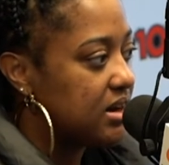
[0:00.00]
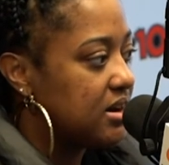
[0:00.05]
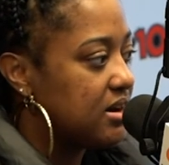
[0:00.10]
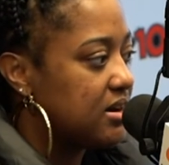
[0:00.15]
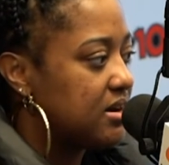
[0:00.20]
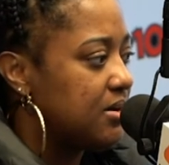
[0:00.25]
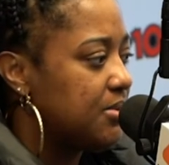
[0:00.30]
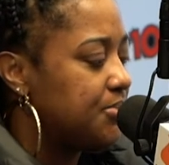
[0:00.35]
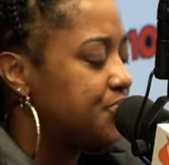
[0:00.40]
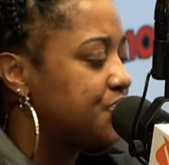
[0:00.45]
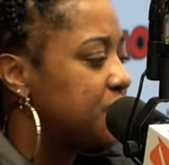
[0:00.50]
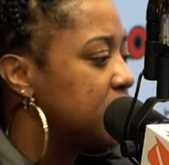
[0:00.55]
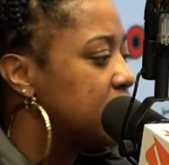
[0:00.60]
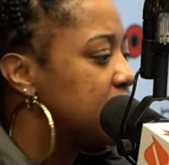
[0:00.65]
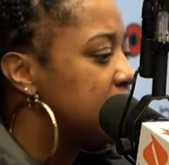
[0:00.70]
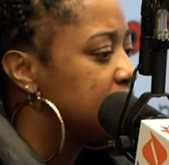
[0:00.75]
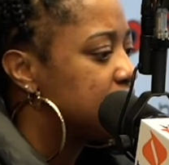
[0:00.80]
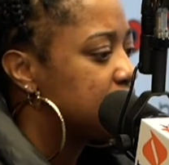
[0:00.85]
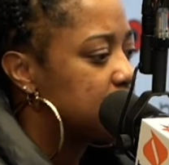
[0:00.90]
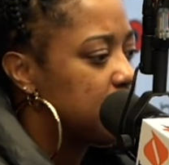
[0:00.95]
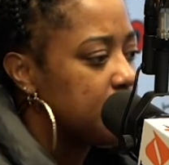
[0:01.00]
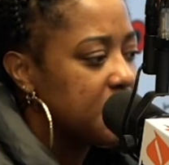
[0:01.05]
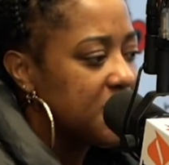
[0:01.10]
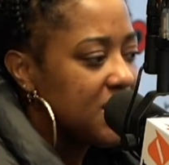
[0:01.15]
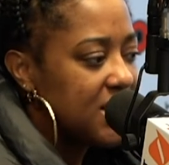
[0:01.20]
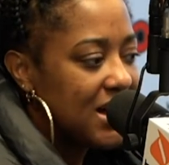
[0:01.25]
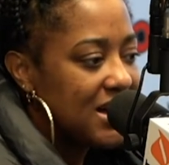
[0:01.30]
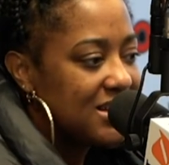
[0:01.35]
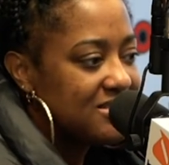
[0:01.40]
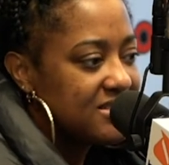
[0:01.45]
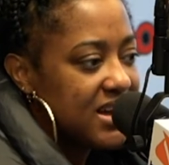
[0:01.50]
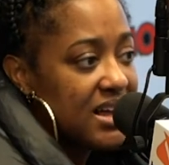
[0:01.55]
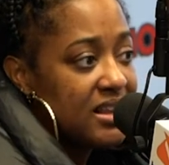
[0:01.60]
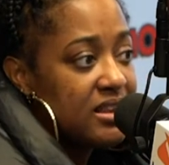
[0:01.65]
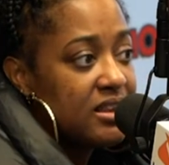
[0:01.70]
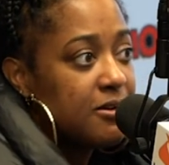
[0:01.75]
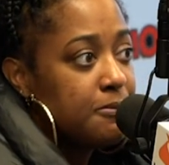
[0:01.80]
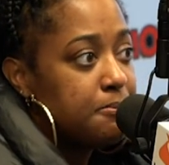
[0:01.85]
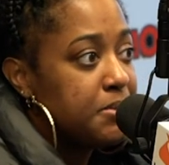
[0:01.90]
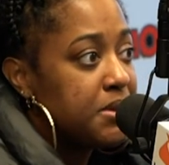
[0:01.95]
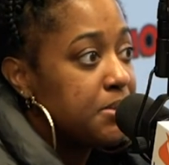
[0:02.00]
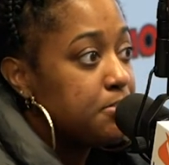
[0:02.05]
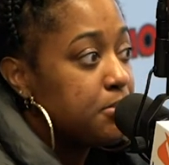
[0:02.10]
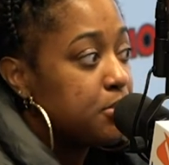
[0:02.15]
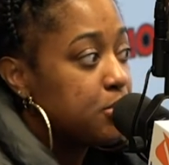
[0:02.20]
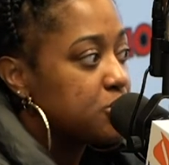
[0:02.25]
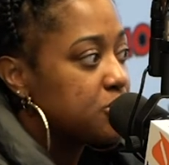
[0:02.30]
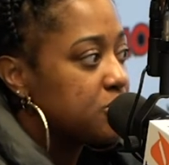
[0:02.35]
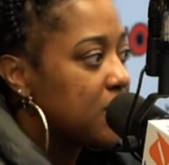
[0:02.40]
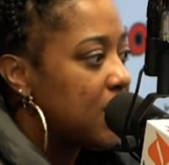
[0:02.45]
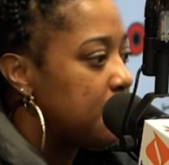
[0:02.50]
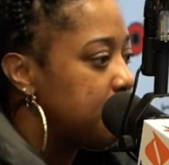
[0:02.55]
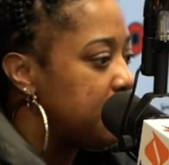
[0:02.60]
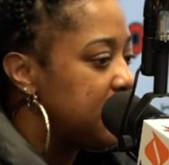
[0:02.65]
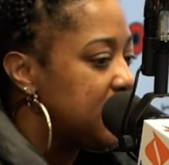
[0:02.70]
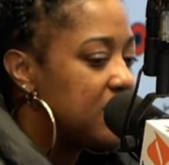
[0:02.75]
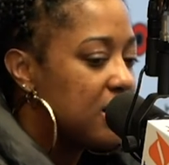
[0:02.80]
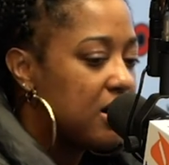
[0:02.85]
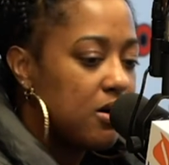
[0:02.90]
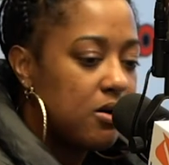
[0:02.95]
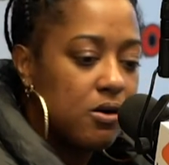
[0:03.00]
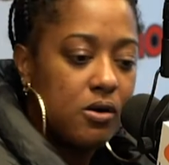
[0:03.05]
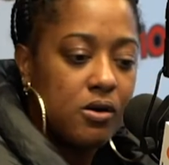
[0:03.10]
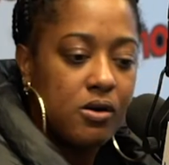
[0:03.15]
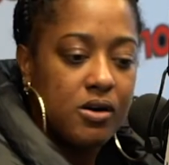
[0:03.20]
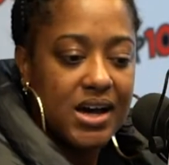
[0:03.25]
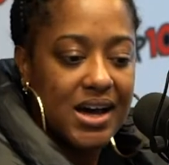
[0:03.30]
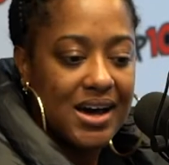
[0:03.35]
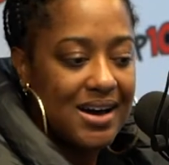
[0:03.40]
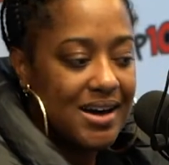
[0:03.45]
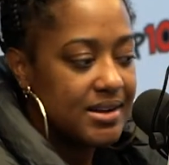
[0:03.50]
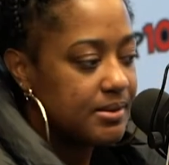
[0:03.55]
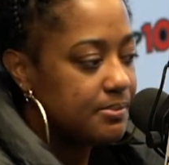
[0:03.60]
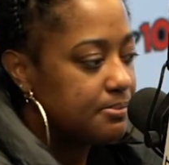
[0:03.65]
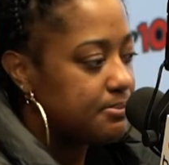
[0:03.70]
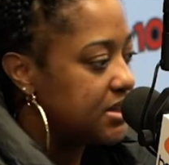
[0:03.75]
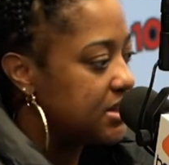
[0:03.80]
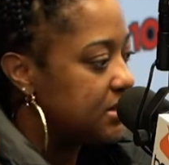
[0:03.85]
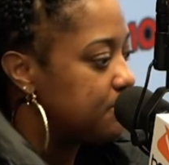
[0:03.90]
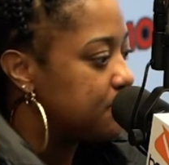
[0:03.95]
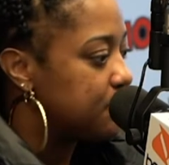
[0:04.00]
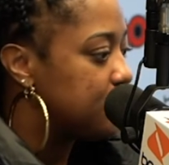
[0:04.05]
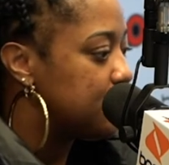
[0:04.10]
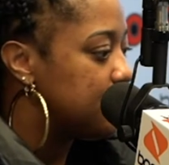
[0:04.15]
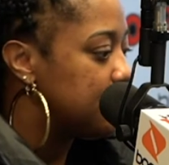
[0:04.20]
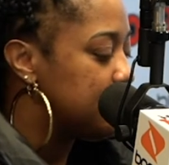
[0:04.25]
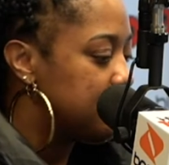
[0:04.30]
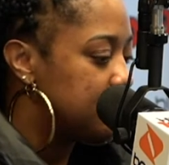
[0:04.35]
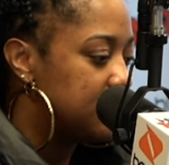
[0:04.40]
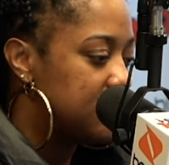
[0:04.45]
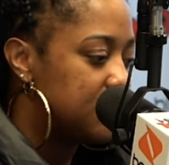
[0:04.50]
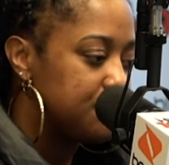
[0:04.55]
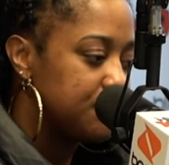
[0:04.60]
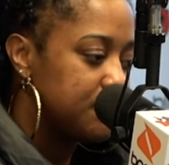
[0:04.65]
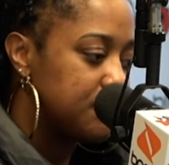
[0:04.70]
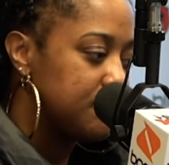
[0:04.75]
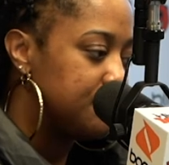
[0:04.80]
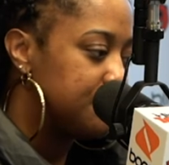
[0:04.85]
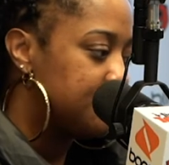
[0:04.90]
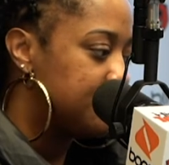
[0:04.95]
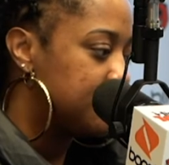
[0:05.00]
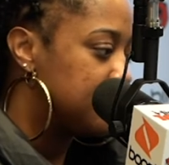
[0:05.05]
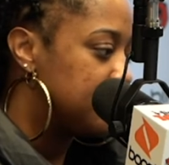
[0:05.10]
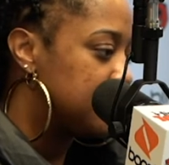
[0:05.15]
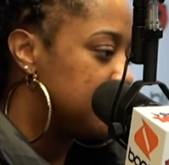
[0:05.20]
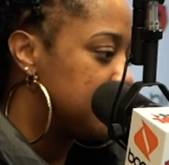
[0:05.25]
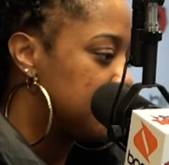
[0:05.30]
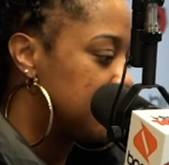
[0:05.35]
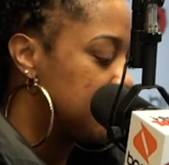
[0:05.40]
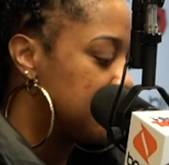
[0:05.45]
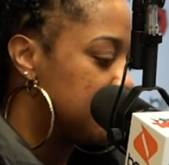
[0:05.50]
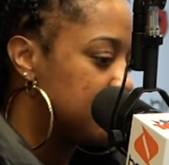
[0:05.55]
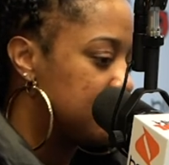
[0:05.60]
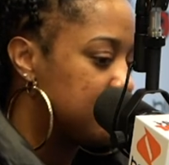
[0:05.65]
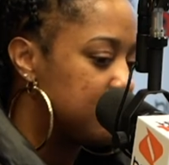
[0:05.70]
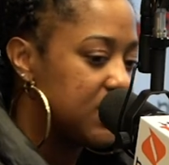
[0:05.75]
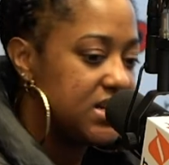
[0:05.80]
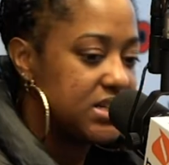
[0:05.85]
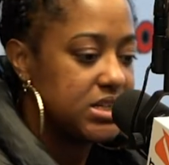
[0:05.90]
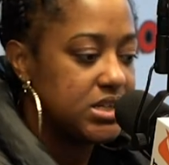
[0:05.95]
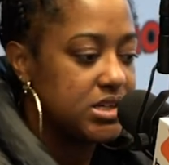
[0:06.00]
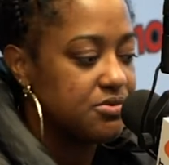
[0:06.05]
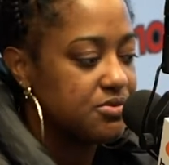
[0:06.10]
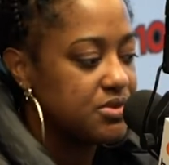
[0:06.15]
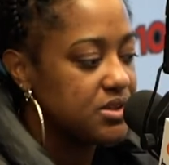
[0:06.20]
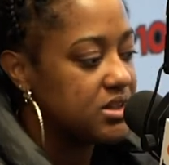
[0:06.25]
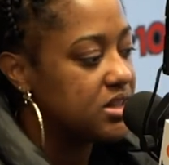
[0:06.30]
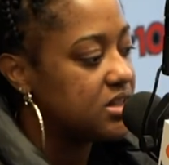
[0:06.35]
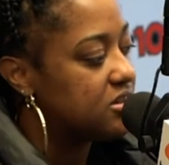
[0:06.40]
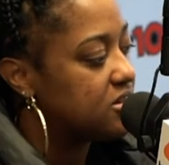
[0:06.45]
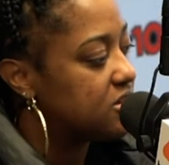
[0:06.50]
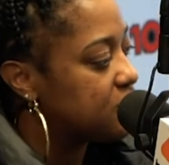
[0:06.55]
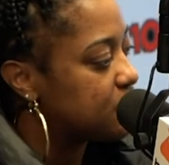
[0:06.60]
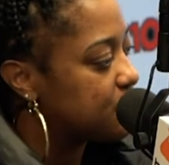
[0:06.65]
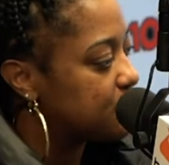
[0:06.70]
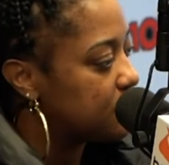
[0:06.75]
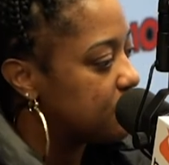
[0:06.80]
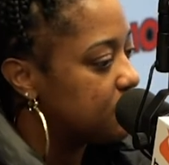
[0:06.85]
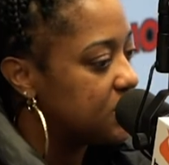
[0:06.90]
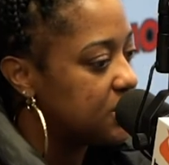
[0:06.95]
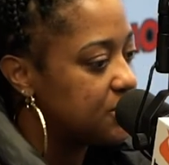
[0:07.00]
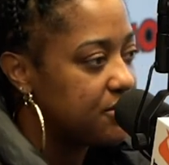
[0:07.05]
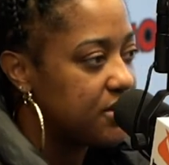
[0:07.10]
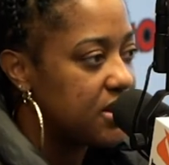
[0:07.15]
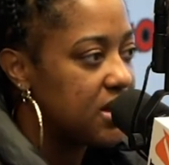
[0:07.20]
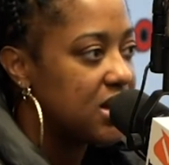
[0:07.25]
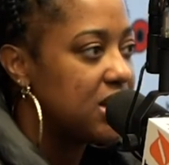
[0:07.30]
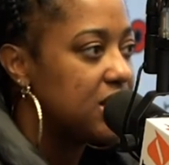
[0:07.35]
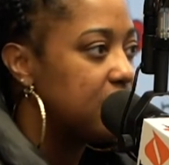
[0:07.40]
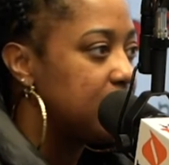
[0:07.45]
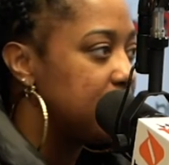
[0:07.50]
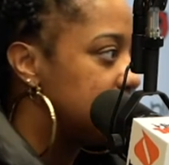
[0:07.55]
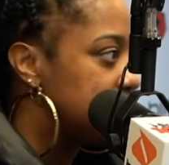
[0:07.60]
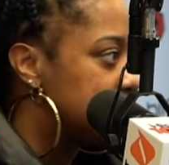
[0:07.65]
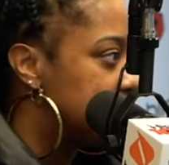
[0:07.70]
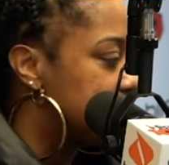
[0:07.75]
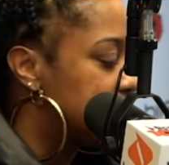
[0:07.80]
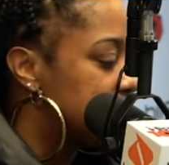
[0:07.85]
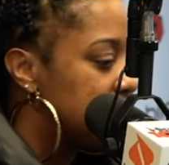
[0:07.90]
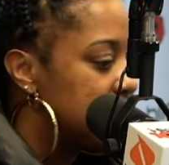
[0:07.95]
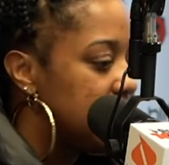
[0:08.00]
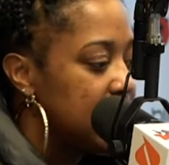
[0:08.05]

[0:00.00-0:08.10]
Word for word: Um, so me, I, I love people. So I meet all kind of people, different, you know, races, religions from different areas.